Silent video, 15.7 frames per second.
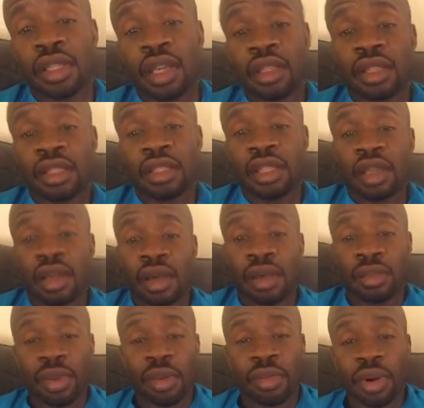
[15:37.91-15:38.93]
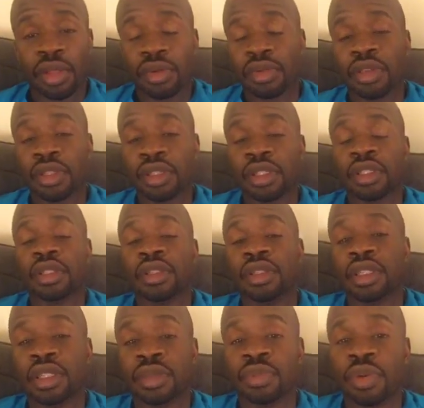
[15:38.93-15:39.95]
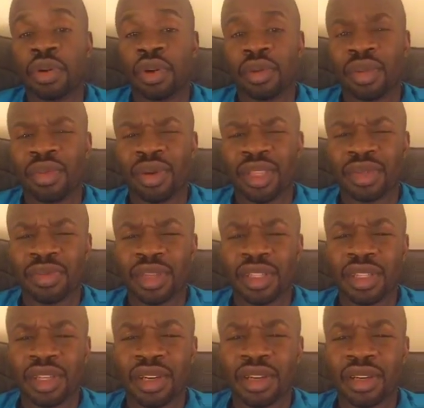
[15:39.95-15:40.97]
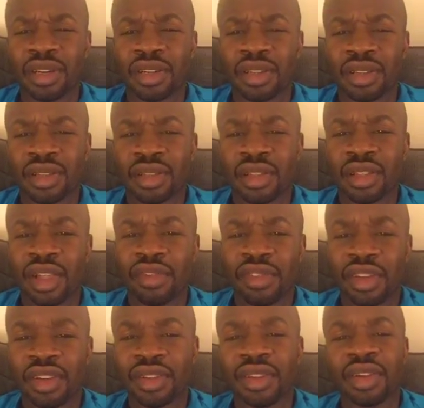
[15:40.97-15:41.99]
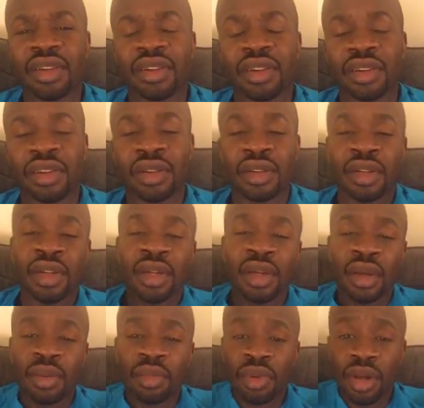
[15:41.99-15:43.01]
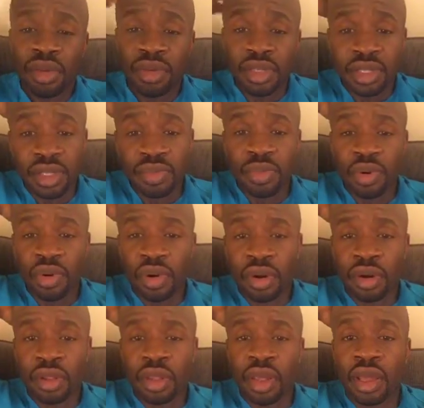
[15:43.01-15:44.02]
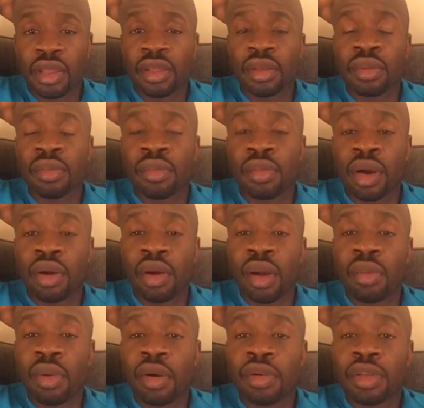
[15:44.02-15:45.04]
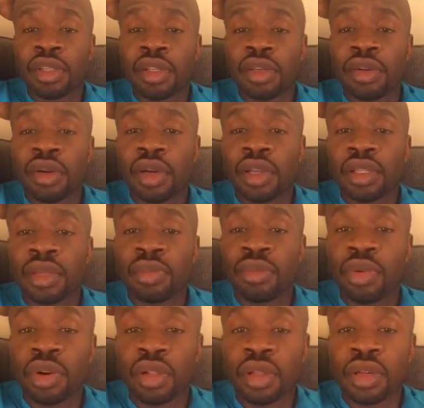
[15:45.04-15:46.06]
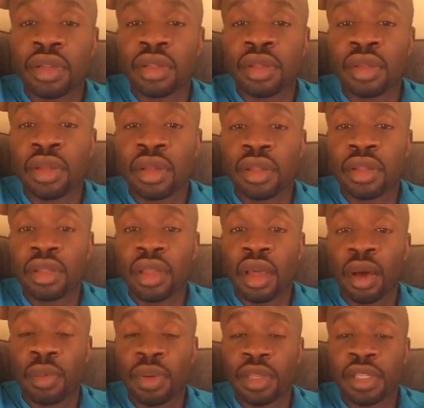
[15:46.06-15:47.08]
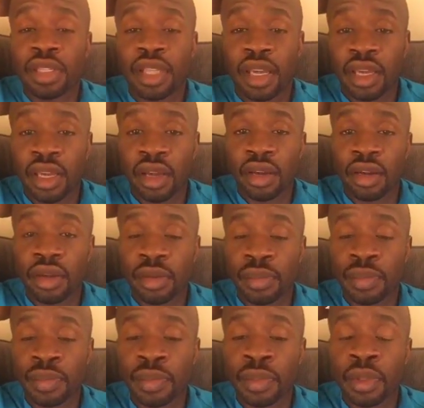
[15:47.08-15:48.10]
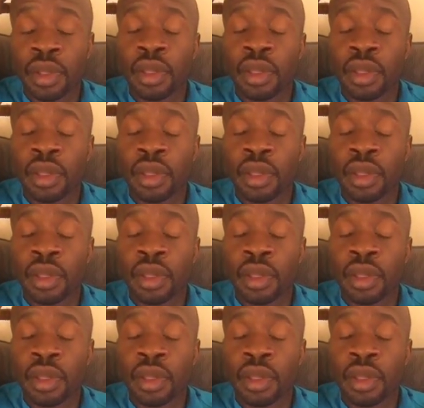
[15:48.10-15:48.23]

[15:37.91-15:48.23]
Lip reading: at this time. My brother was just born. My brother's much younger, 11 years younger. Brother was just born, and my grandma was in the U.S. in Brooklyn helping to take care of him.